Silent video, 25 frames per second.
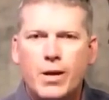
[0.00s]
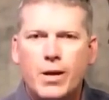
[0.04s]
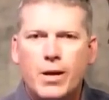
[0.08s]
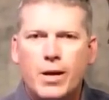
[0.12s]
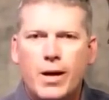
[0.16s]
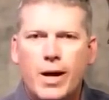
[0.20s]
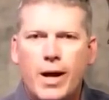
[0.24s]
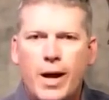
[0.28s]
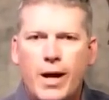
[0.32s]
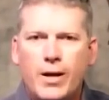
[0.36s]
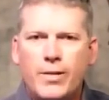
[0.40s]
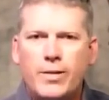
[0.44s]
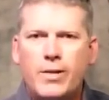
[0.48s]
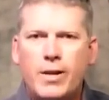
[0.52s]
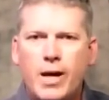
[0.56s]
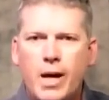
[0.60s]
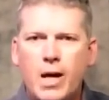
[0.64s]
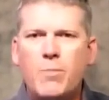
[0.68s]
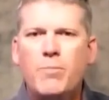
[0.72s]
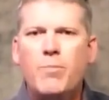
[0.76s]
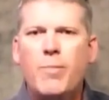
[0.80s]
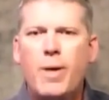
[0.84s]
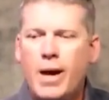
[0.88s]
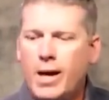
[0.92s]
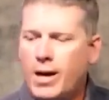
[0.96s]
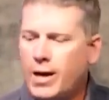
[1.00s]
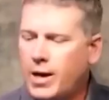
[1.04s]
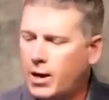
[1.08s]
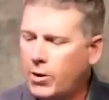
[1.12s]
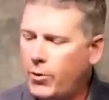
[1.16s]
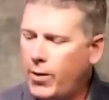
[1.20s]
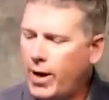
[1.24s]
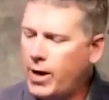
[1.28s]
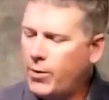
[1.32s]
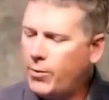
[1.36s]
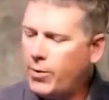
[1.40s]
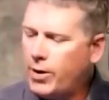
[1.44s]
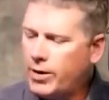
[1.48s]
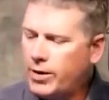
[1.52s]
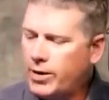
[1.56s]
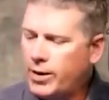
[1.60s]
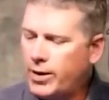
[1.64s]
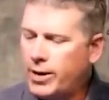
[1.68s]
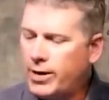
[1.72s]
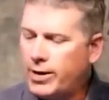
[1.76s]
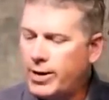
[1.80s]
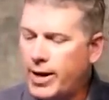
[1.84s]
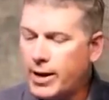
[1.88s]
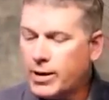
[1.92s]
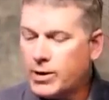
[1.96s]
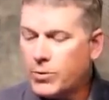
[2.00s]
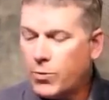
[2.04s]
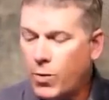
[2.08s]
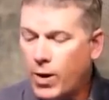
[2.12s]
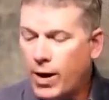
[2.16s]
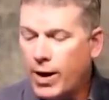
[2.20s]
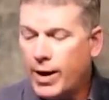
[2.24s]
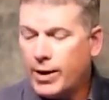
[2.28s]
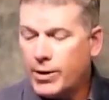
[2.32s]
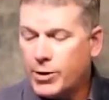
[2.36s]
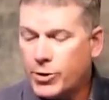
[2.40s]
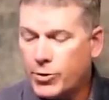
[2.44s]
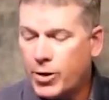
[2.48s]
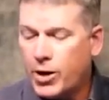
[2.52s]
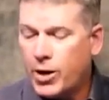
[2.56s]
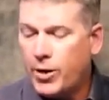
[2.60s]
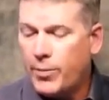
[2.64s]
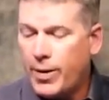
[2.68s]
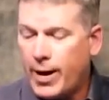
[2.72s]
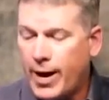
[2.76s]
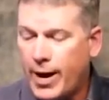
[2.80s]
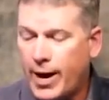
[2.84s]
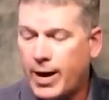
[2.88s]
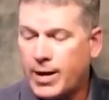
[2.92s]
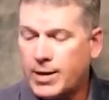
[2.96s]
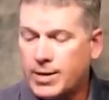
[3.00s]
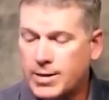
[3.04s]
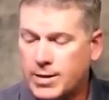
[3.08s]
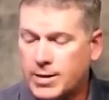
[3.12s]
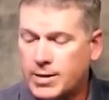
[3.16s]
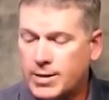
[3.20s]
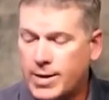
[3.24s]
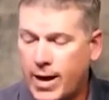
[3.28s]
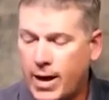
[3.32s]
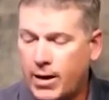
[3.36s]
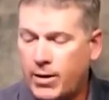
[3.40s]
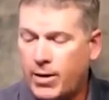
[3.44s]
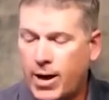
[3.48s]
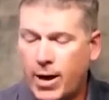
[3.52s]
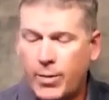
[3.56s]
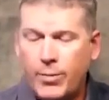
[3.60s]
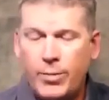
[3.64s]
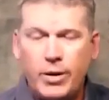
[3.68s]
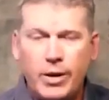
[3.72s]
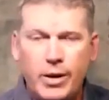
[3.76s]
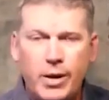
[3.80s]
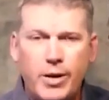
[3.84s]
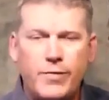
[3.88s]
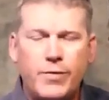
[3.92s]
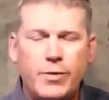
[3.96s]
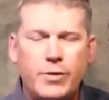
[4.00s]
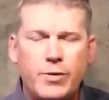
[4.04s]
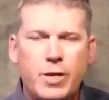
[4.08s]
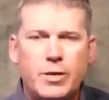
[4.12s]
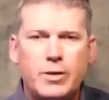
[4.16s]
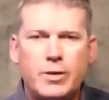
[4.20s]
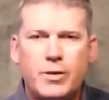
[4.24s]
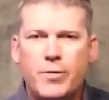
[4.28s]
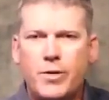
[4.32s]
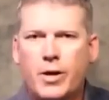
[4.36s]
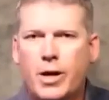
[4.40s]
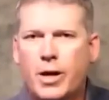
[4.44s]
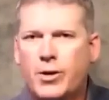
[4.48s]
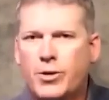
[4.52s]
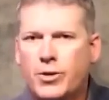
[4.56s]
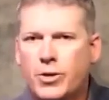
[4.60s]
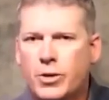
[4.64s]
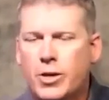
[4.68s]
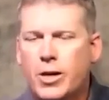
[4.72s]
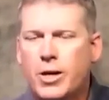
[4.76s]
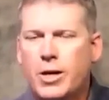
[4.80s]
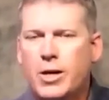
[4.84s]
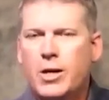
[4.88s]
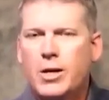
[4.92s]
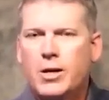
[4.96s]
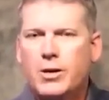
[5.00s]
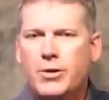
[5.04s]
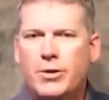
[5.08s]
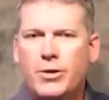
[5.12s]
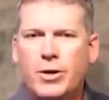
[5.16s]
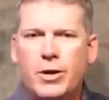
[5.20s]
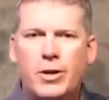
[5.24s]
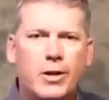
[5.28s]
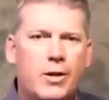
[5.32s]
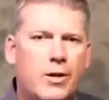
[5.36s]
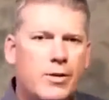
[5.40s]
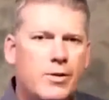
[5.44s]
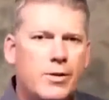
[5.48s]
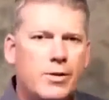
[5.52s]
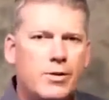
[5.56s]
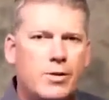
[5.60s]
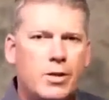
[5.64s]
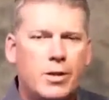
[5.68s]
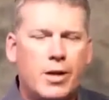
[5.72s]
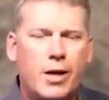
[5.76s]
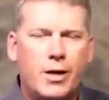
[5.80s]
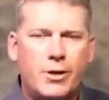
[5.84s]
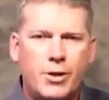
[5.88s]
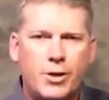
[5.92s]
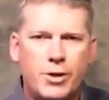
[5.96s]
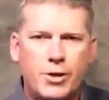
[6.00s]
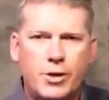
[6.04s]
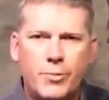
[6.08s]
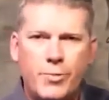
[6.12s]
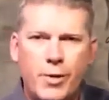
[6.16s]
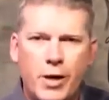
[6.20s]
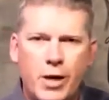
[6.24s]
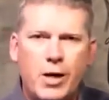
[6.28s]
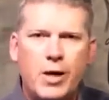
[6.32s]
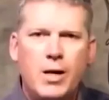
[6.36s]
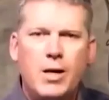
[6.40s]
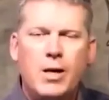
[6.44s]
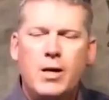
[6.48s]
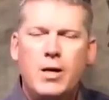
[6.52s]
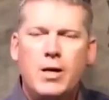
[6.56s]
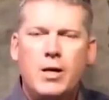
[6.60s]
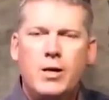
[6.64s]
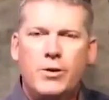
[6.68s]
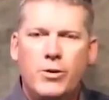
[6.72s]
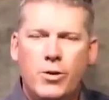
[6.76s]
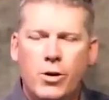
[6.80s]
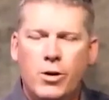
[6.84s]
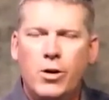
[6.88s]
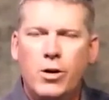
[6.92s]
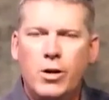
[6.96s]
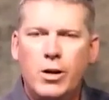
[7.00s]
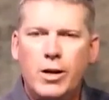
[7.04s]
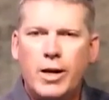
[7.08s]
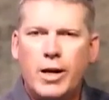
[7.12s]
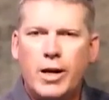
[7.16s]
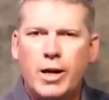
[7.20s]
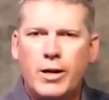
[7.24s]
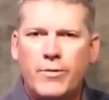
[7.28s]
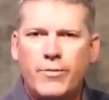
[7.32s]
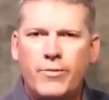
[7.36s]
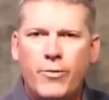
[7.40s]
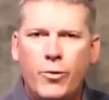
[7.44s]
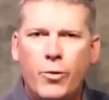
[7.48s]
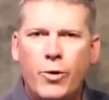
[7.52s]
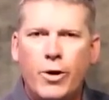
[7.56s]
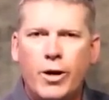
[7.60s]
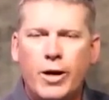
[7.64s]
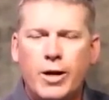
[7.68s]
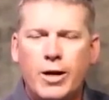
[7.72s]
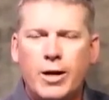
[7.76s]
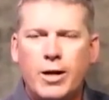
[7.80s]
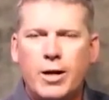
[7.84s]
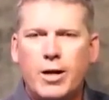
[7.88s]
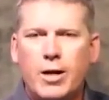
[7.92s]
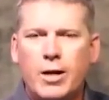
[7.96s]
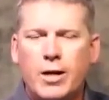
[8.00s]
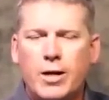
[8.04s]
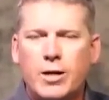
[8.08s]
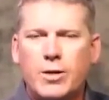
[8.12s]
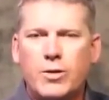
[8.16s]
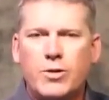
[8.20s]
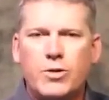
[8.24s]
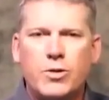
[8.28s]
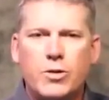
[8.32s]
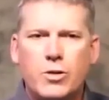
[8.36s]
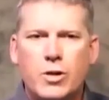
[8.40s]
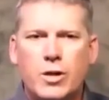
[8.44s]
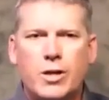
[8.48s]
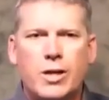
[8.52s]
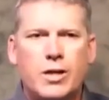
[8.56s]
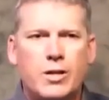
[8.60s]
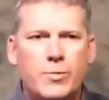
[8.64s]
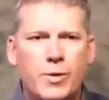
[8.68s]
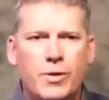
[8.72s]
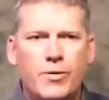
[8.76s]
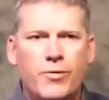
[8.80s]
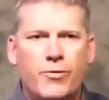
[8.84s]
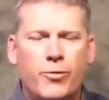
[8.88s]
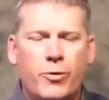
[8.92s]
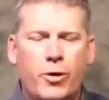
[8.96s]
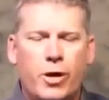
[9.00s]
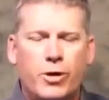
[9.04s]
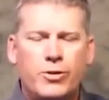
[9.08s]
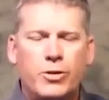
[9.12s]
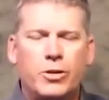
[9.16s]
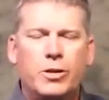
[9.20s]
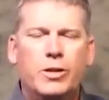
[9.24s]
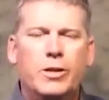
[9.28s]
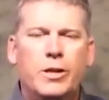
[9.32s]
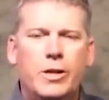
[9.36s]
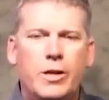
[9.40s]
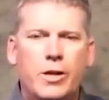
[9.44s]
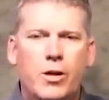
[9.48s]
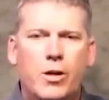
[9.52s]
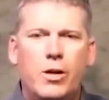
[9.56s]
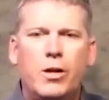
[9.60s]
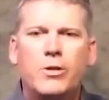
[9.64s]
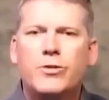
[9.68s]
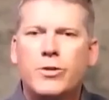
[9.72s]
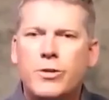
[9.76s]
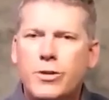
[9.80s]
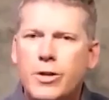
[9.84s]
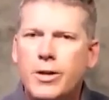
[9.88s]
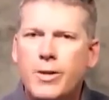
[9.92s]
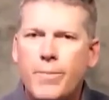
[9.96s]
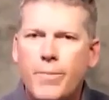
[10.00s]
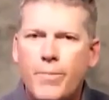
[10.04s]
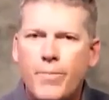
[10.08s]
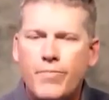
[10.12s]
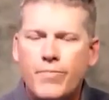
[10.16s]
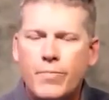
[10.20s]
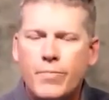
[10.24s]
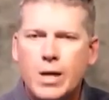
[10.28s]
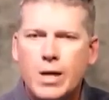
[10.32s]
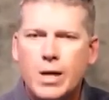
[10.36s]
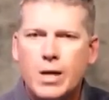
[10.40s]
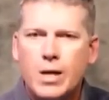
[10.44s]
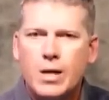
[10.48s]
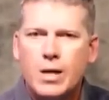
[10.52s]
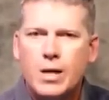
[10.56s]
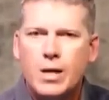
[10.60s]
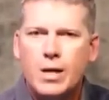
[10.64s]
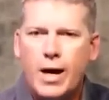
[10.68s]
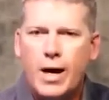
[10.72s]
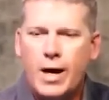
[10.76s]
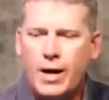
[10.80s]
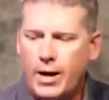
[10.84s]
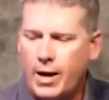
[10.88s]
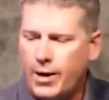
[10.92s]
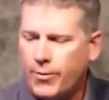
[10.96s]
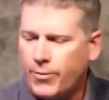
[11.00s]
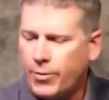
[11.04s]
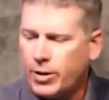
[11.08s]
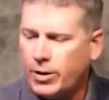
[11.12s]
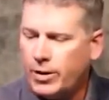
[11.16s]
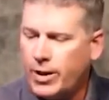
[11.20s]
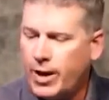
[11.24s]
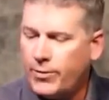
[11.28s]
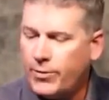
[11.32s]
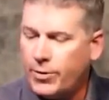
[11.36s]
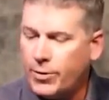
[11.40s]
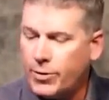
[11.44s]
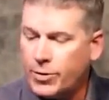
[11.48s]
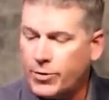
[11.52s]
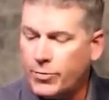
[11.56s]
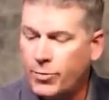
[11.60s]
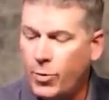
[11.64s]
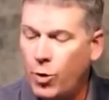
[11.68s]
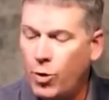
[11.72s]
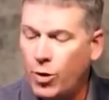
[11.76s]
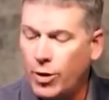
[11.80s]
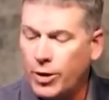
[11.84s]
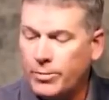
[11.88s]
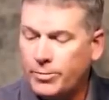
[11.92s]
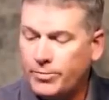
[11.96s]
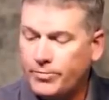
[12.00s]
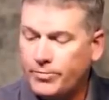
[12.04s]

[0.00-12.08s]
and they may get away with it, and that's why Trump has now, I believe, the justification to declare this election to be null and void. It has been fraudulently altered at every level. There's more.